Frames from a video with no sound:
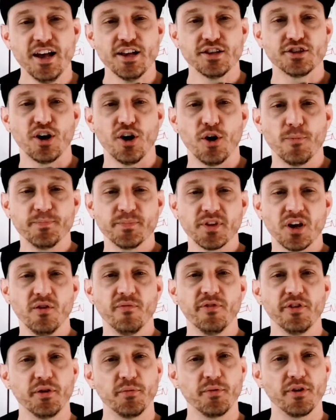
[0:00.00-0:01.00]
So
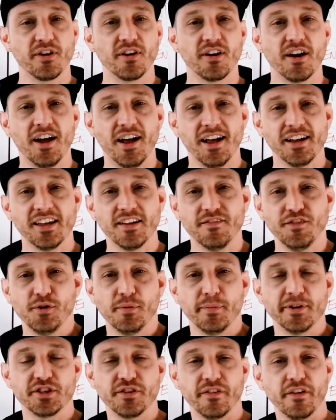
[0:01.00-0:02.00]
hopefully we're giving you
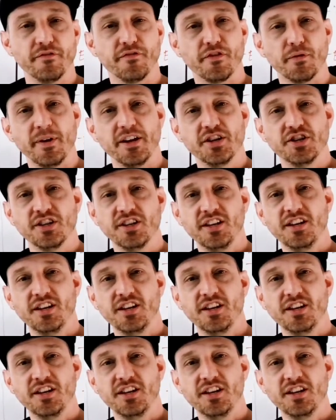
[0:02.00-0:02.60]
a bunch of information